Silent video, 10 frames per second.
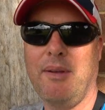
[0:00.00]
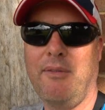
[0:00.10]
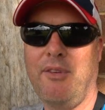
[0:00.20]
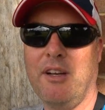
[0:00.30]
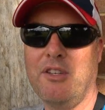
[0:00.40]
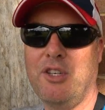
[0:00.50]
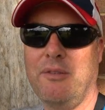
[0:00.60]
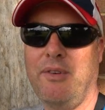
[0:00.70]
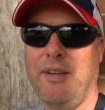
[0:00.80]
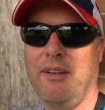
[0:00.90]
But if you don't
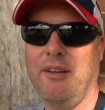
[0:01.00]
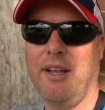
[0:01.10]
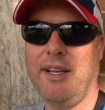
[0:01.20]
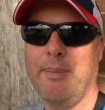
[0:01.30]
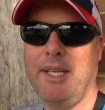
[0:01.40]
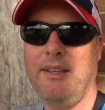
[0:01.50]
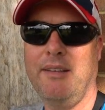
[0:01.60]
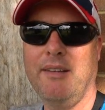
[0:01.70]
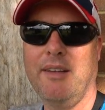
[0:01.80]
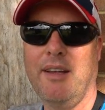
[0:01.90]
shoot video like me,
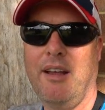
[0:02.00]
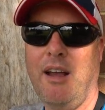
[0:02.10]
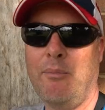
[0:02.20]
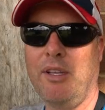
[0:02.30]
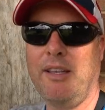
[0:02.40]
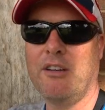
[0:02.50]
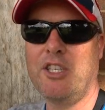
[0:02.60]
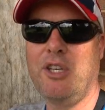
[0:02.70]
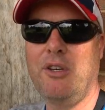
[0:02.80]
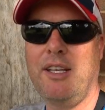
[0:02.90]
I'm really
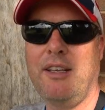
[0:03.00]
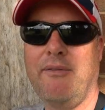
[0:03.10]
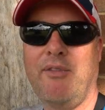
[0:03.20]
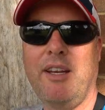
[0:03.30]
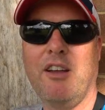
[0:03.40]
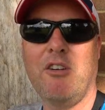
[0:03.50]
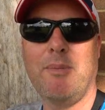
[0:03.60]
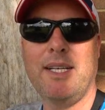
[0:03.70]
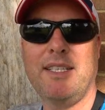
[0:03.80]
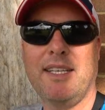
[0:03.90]
not shooting video
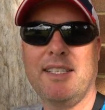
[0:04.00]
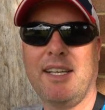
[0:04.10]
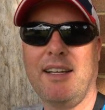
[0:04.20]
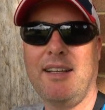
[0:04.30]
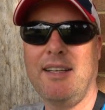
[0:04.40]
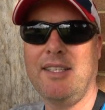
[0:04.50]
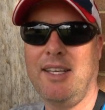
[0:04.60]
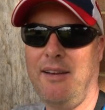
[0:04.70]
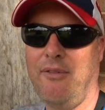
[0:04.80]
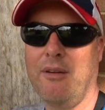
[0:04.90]
on my DSLRs,
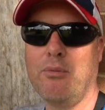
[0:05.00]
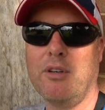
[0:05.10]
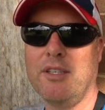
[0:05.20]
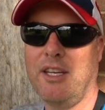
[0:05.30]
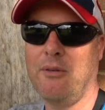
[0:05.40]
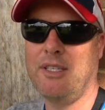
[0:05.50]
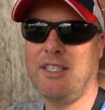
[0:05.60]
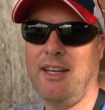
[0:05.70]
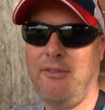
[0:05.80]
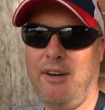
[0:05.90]
and if I was, I would
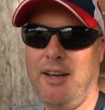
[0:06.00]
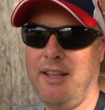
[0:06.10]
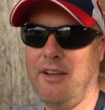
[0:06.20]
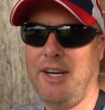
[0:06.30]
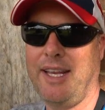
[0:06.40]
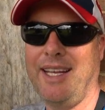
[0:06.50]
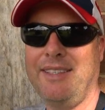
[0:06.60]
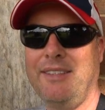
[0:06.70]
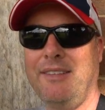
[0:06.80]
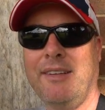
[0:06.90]
definitely go to
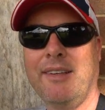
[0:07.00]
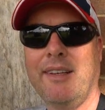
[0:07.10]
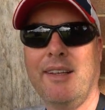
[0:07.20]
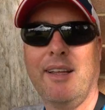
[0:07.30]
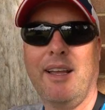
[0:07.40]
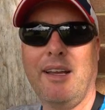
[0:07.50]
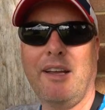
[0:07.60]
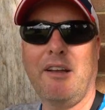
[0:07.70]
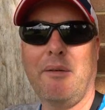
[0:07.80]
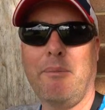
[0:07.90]
Canon,
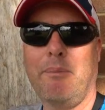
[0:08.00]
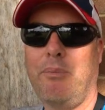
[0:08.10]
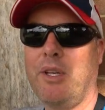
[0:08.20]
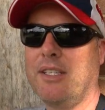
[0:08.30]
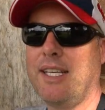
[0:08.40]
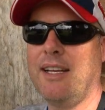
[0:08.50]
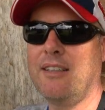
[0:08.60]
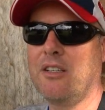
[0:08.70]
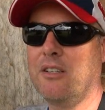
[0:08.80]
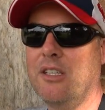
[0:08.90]
because
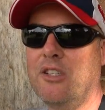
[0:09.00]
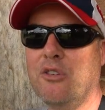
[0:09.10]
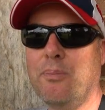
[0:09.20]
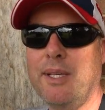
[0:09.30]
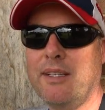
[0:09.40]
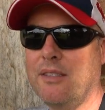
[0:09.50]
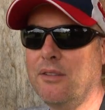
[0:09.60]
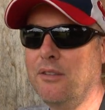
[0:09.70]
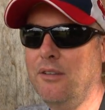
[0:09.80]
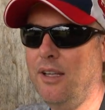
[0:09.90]
Canon's got the dual
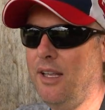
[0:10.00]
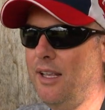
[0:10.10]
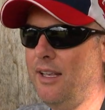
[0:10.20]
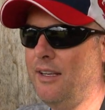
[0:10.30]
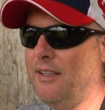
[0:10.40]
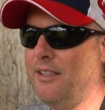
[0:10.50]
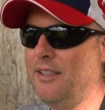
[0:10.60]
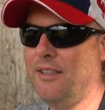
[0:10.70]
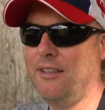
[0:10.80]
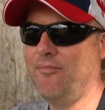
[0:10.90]
pixel, and
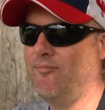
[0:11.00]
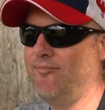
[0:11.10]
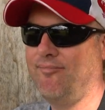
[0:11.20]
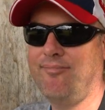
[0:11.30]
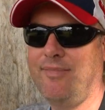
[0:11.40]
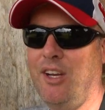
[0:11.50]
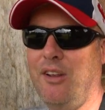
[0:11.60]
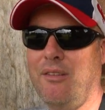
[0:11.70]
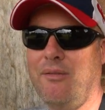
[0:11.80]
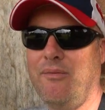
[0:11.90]
you
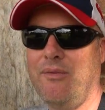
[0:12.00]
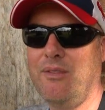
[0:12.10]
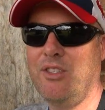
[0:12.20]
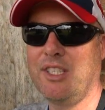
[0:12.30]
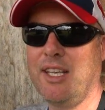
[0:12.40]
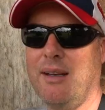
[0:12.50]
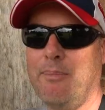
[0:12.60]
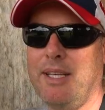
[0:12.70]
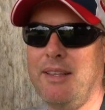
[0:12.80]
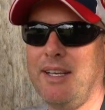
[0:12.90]
know, just
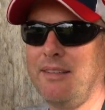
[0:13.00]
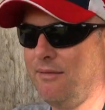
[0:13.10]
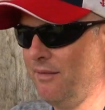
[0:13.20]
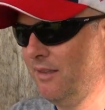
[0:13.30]
can't beat that.